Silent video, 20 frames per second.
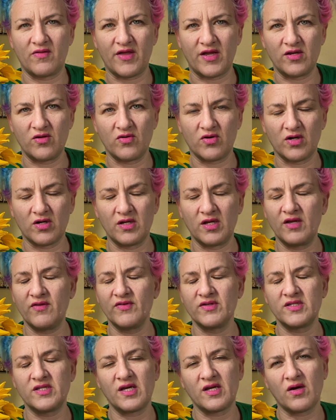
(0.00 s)
that you could
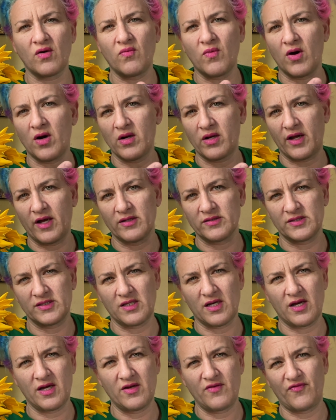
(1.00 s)
even take a walk
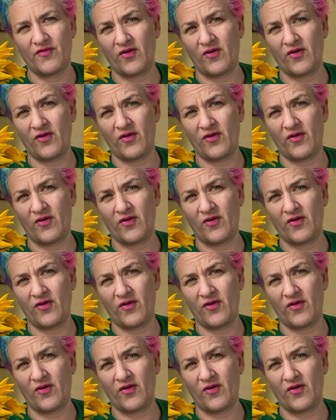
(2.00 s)
outside